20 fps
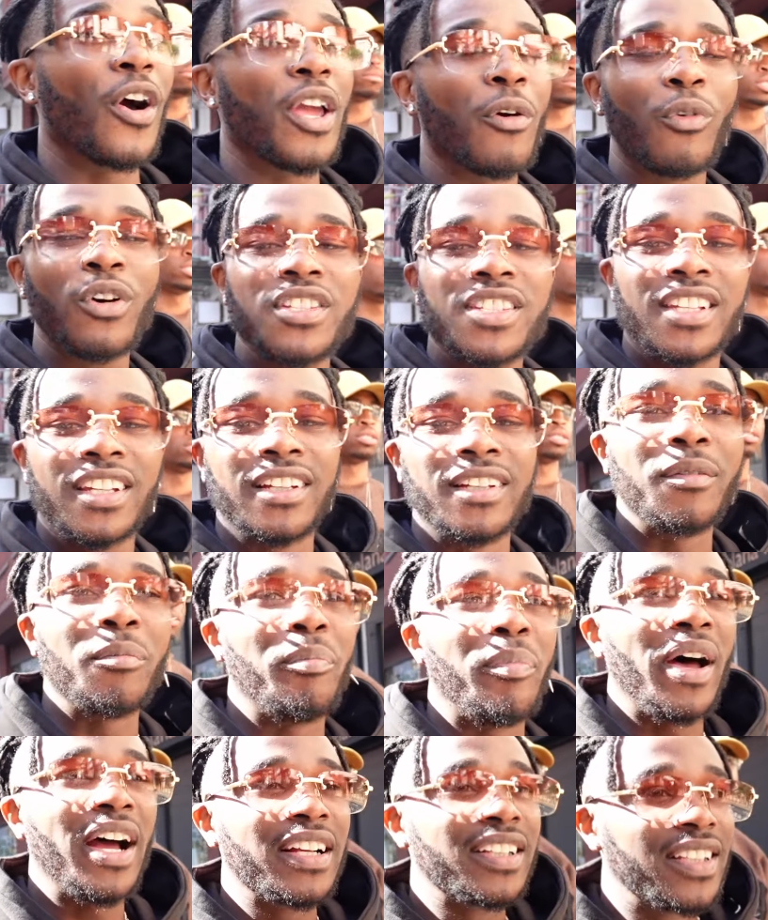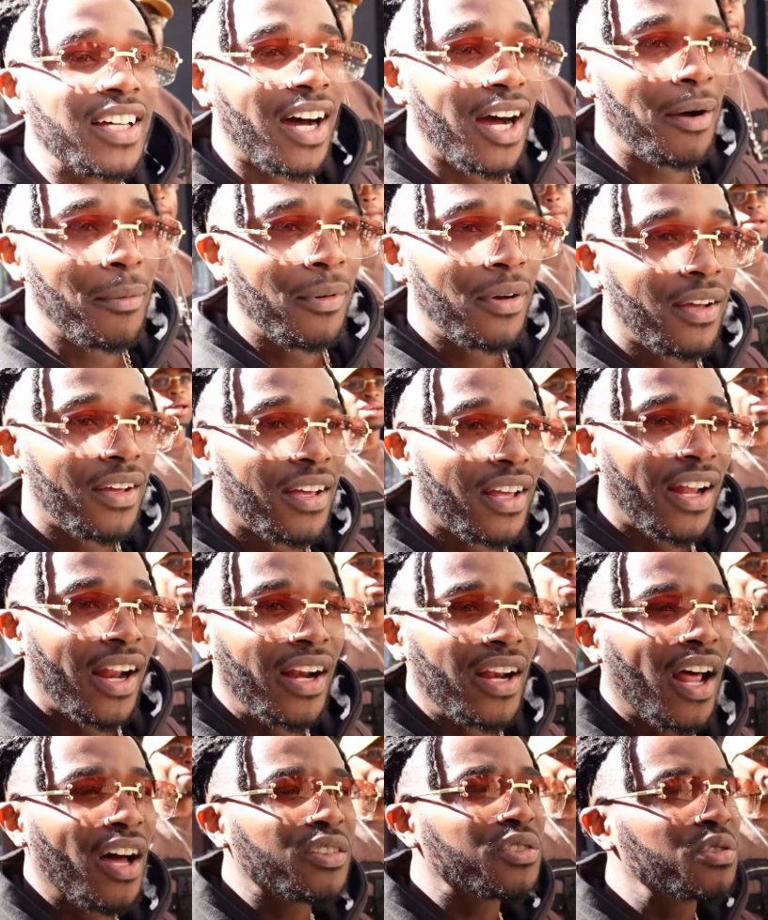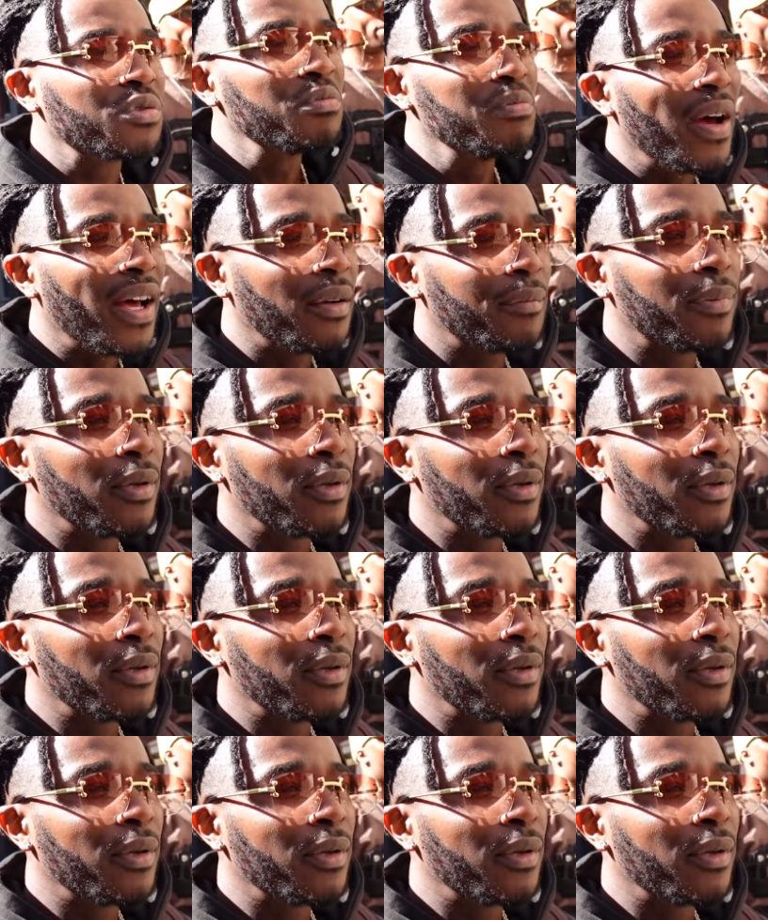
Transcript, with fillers: It wasn't packed up not too many